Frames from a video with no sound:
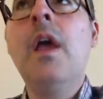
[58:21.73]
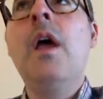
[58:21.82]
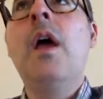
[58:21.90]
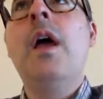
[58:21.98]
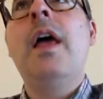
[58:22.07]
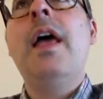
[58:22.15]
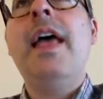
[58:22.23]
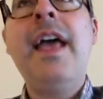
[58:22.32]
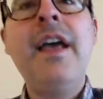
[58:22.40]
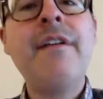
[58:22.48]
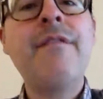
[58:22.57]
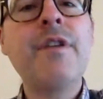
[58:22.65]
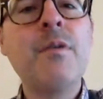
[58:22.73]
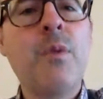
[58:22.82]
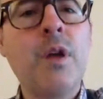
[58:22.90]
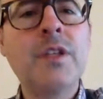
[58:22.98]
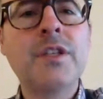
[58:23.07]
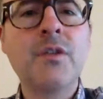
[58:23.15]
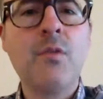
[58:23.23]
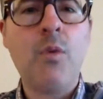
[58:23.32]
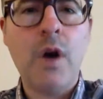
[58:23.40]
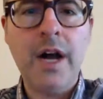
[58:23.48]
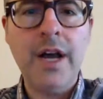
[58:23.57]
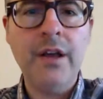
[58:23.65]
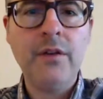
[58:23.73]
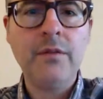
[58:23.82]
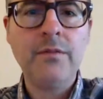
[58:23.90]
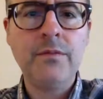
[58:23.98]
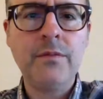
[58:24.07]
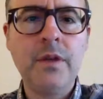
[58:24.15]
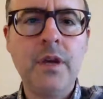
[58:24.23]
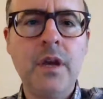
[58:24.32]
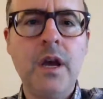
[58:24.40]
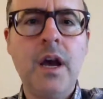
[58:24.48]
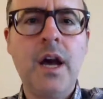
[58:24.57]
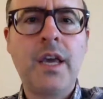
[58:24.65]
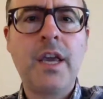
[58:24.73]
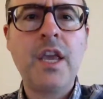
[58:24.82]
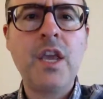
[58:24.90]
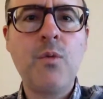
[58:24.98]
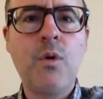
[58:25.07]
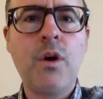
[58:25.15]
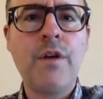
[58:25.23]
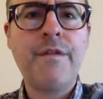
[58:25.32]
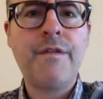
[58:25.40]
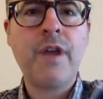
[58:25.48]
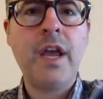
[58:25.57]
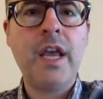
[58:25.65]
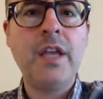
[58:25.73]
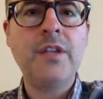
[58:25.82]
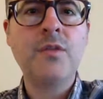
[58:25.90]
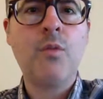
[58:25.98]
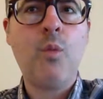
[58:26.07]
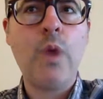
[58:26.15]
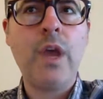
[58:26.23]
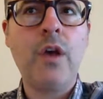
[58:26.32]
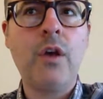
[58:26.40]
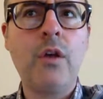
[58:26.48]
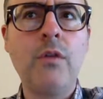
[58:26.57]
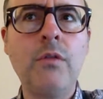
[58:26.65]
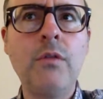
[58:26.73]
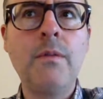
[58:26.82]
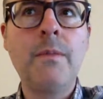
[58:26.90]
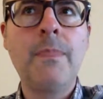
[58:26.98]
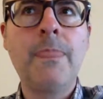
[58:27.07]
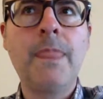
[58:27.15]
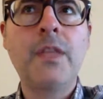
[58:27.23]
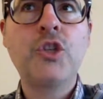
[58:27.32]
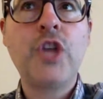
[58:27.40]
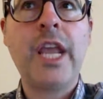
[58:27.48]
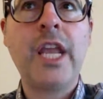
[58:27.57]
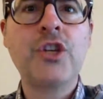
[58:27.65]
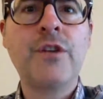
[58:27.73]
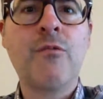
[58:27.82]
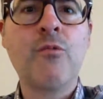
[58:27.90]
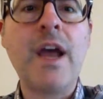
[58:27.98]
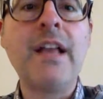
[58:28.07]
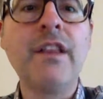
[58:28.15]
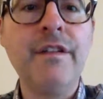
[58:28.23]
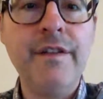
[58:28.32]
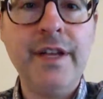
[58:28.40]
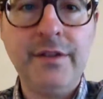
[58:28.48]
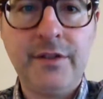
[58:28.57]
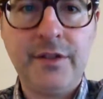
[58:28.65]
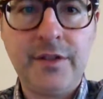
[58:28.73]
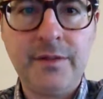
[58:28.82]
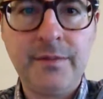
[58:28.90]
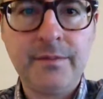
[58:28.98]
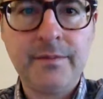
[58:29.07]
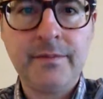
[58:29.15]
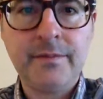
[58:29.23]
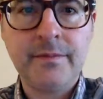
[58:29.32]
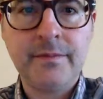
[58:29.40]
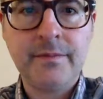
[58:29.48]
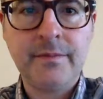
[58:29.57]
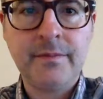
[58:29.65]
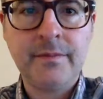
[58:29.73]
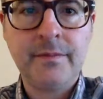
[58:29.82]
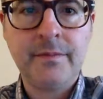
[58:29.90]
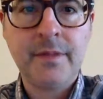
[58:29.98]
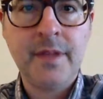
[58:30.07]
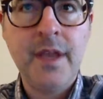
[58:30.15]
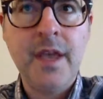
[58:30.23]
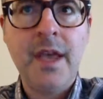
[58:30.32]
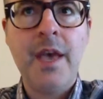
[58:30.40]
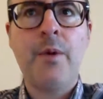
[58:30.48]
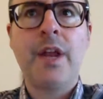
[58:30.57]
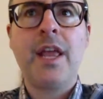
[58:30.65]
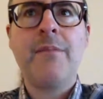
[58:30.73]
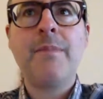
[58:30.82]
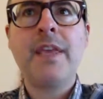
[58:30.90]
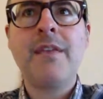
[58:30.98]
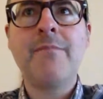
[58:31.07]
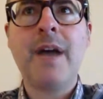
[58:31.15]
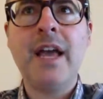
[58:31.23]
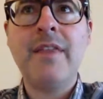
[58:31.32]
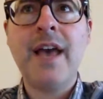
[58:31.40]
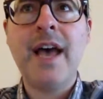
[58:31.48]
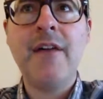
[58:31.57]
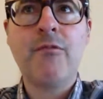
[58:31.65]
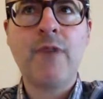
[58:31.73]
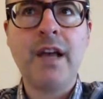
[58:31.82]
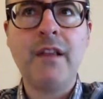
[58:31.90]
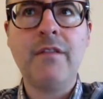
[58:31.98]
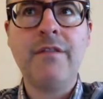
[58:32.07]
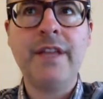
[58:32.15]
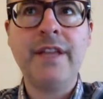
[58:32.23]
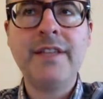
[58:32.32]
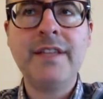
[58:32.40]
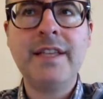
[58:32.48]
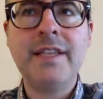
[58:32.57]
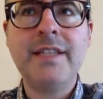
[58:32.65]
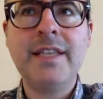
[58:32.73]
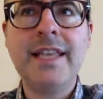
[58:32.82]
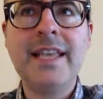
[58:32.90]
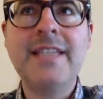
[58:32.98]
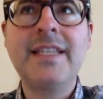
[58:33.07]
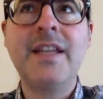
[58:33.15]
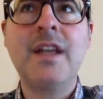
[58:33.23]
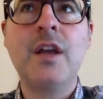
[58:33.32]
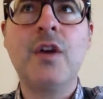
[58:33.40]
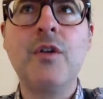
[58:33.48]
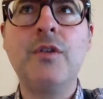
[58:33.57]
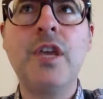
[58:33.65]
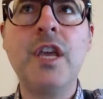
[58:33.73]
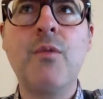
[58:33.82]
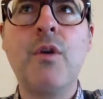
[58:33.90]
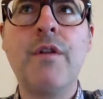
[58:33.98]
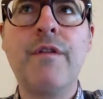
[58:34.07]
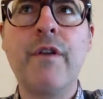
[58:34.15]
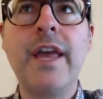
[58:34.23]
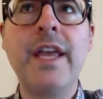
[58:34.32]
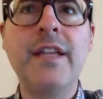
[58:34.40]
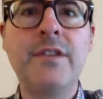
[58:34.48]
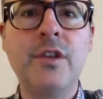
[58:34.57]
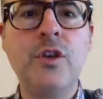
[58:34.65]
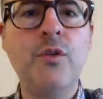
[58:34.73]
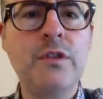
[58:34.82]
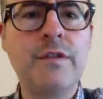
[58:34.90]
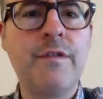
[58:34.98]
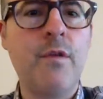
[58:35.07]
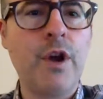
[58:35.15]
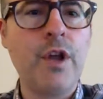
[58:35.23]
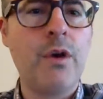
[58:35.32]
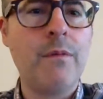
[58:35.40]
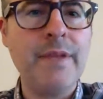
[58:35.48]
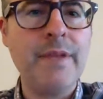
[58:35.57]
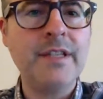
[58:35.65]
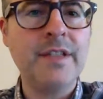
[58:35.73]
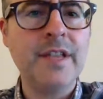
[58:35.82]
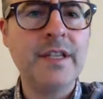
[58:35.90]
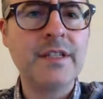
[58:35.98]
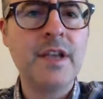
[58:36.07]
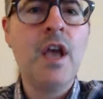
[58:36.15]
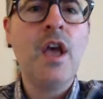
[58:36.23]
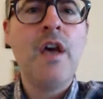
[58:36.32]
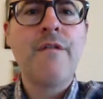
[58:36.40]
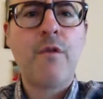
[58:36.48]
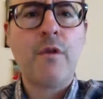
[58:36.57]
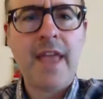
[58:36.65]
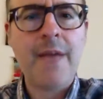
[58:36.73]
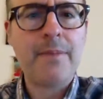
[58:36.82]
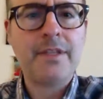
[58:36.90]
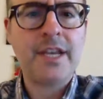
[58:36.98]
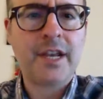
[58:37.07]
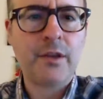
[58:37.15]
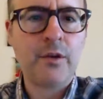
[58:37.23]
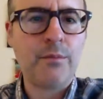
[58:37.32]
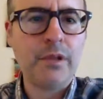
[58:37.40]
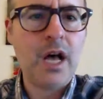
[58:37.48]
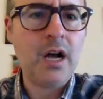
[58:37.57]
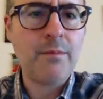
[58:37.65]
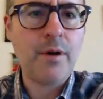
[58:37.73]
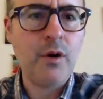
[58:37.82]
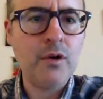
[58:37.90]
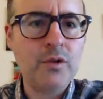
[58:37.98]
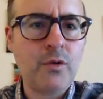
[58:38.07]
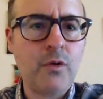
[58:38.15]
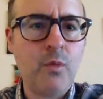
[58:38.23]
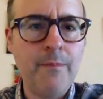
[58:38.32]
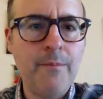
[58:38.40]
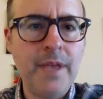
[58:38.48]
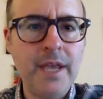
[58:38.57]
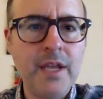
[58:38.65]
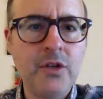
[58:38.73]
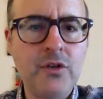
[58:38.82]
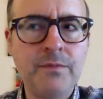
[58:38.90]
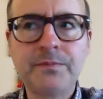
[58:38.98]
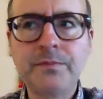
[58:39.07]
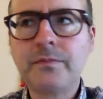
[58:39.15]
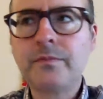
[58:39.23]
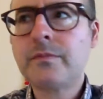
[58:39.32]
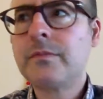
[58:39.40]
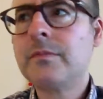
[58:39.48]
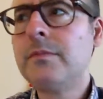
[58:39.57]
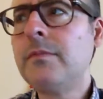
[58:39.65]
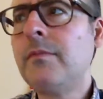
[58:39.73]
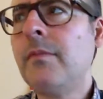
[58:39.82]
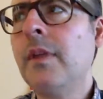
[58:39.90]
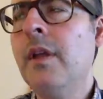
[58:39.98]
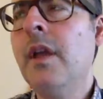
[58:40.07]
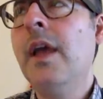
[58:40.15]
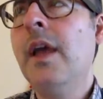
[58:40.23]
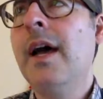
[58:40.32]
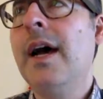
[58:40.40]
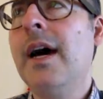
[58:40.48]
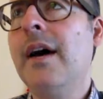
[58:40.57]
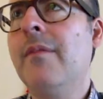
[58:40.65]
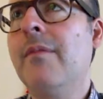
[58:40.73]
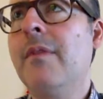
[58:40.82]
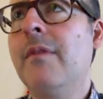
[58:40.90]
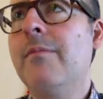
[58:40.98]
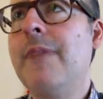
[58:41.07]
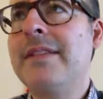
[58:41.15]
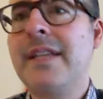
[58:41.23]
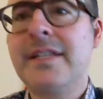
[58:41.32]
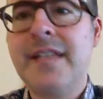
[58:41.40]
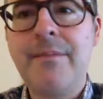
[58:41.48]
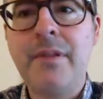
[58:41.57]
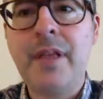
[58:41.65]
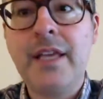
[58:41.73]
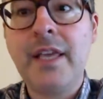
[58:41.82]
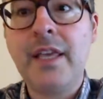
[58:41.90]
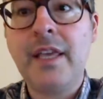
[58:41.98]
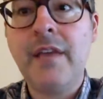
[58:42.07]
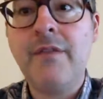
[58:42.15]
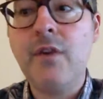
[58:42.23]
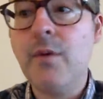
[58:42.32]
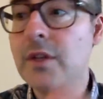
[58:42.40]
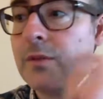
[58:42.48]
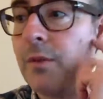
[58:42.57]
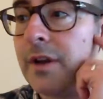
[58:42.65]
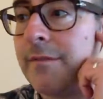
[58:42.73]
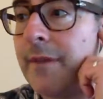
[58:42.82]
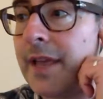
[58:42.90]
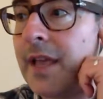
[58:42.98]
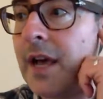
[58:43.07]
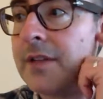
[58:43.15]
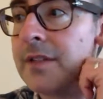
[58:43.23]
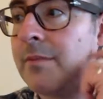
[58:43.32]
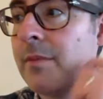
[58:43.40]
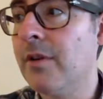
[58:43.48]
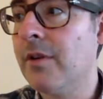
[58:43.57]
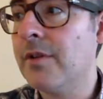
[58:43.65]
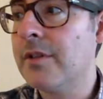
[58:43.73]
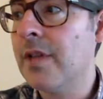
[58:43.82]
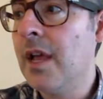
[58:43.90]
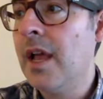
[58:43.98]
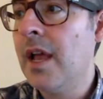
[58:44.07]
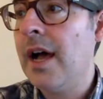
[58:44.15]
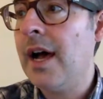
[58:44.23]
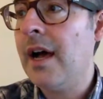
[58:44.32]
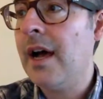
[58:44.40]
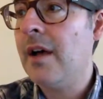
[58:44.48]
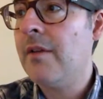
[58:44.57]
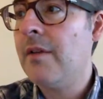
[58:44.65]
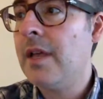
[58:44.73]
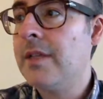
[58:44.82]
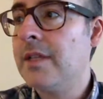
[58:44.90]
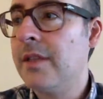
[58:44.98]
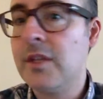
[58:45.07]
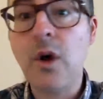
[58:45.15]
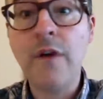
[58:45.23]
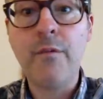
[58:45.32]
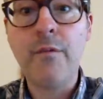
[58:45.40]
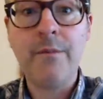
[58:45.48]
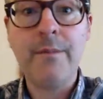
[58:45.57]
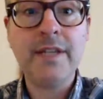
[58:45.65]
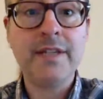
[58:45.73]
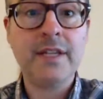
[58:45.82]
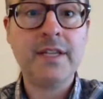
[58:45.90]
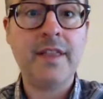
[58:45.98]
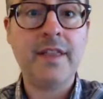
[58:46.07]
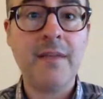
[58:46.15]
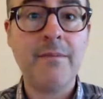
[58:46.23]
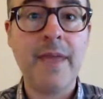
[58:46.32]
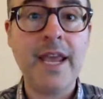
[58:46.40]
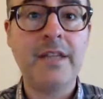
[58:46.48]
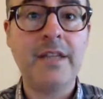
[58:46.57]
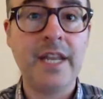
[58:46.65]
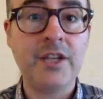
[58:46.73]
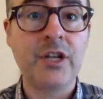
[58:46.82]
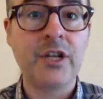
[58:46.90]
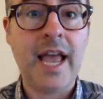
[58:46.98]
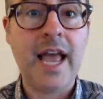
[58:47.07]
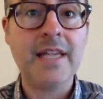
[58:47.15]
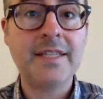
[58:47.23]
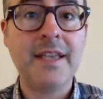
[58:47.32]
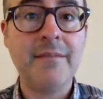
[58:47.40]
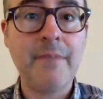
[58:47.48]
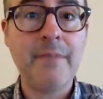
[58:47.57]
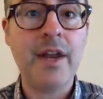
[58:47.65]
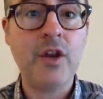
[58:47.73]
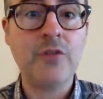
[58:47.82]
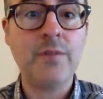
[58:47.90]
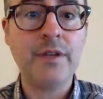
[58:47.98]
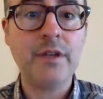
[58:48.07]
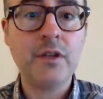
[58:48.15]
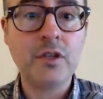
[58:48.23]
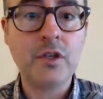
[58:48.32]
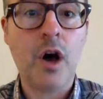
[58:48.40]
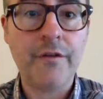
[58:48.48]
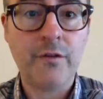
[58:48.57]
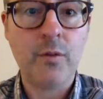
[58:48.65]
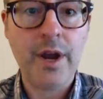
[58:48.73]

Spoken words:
Every once in a while, a keyword phrase will change in relevance. And what I mean by that relevance is it a good keyword phrase to use for your business for that particular blog post or web page? Best example I can give you is one of my customers is in the software business, and they make digital asset management software.